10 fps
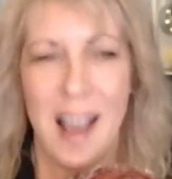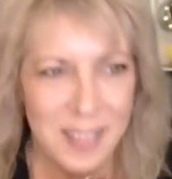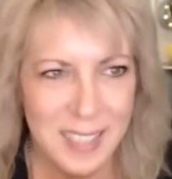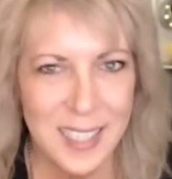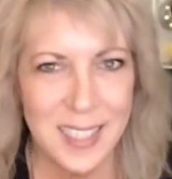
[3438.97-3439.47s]

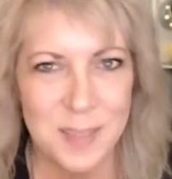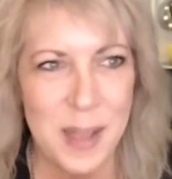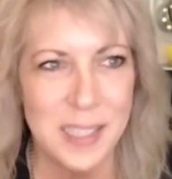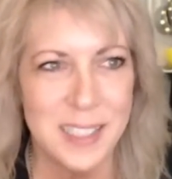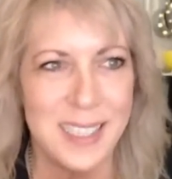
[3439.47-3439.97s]
I was going to
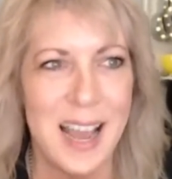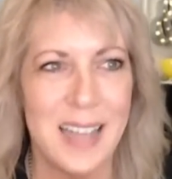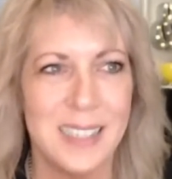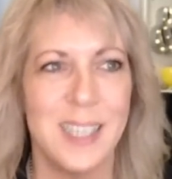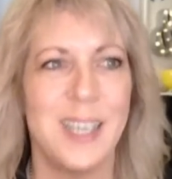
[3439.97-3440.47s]
mention
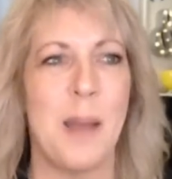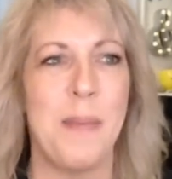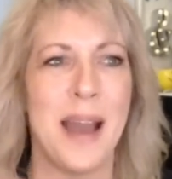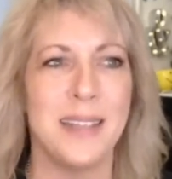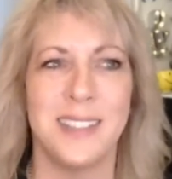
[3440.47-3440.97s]
that too. I
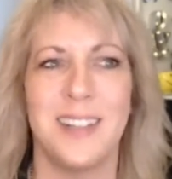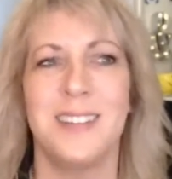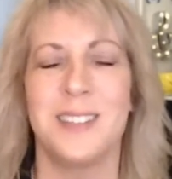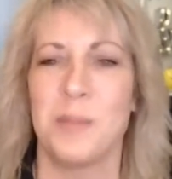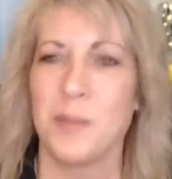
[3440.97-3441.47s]
passed it
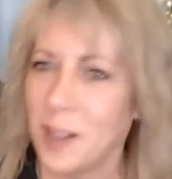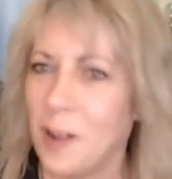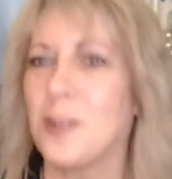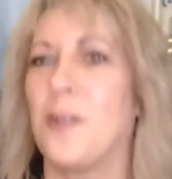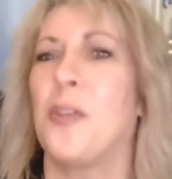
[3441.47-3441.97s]
on some
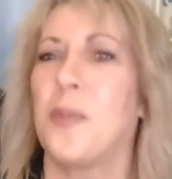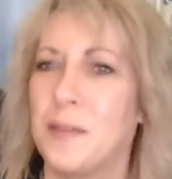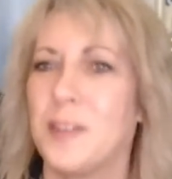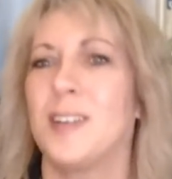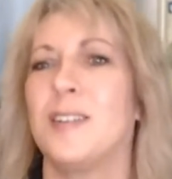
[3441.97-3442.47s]
local
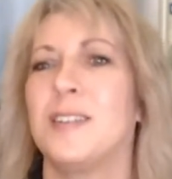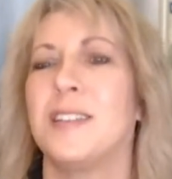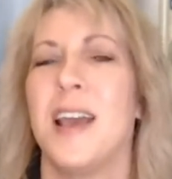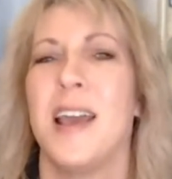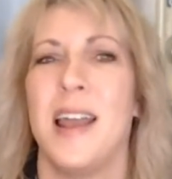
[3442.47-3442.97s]

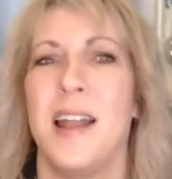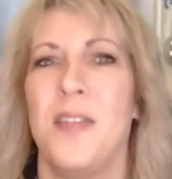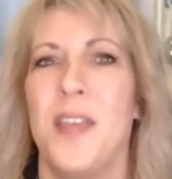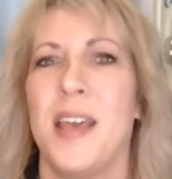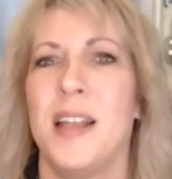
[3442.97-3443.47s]
thrifters,
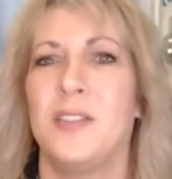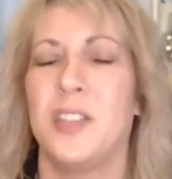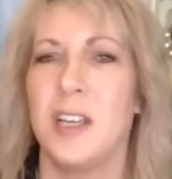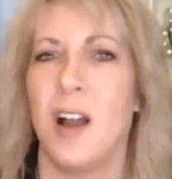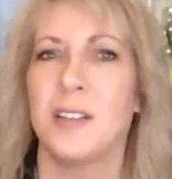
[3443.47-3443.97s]
and then
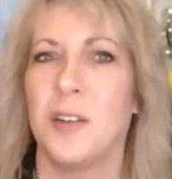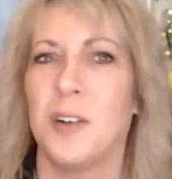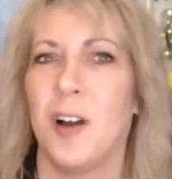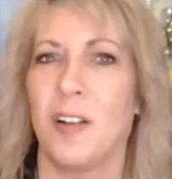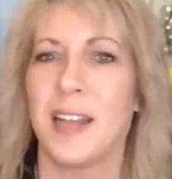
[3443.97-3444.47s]
she
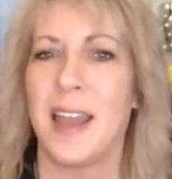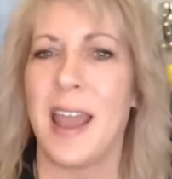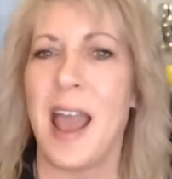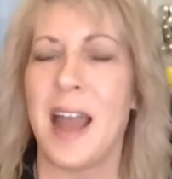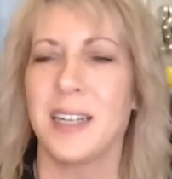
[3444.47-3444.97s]
also called
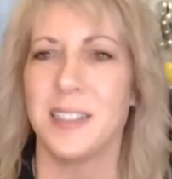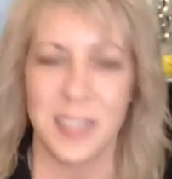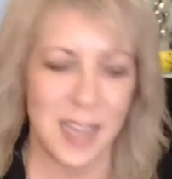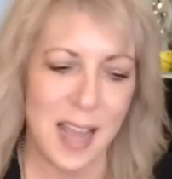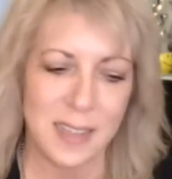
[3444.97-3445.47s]
Kat because
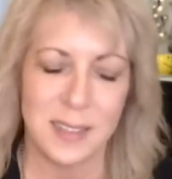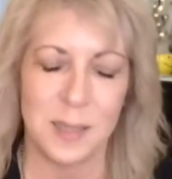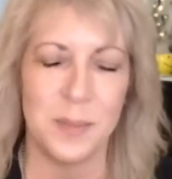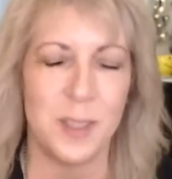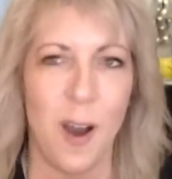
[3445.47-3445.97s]
she had
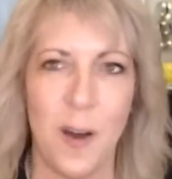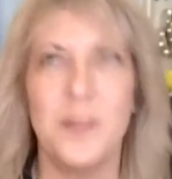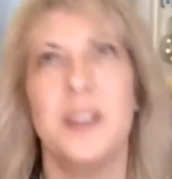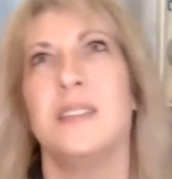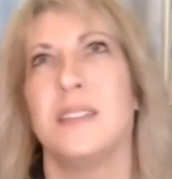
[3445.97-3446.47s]
some
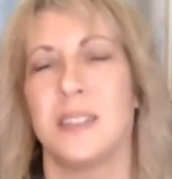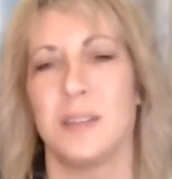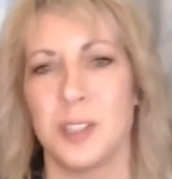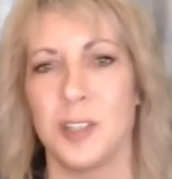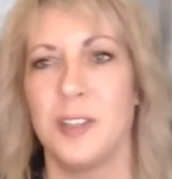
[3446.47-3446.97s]
dolphins, and
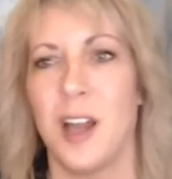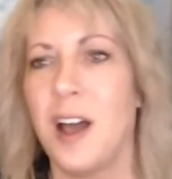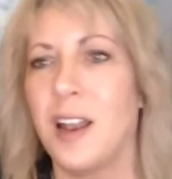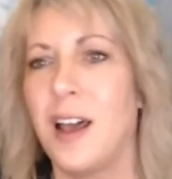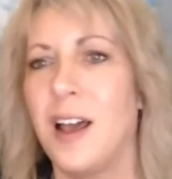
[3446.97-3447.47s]
some
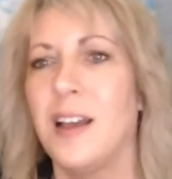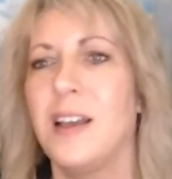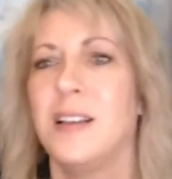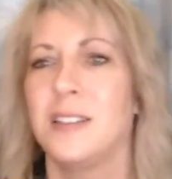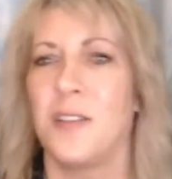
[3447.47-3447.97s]
tonala,
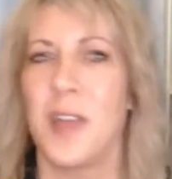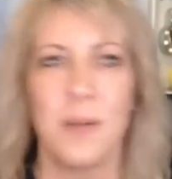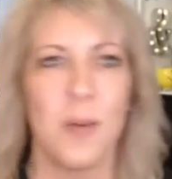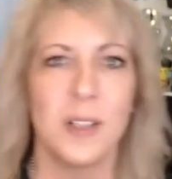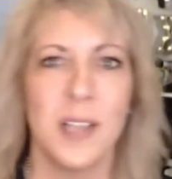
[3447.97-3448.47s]
so
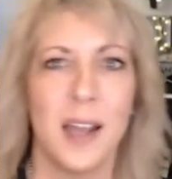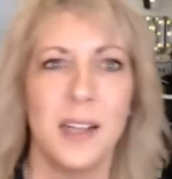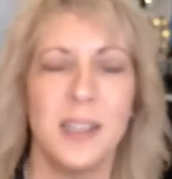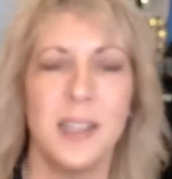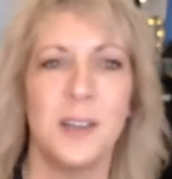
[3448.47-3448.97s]
they worked out
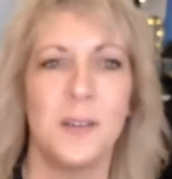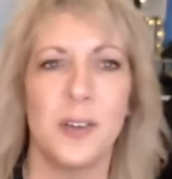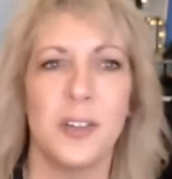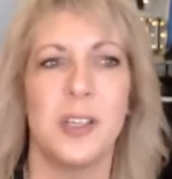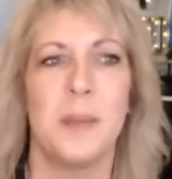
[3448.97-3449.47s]
a deal
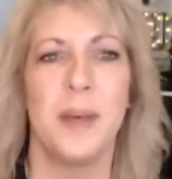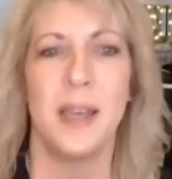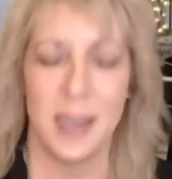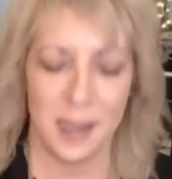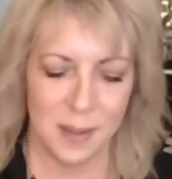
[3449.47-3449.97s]
for
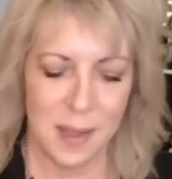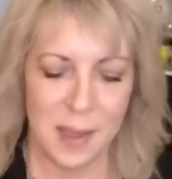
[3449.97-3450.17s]
shipping.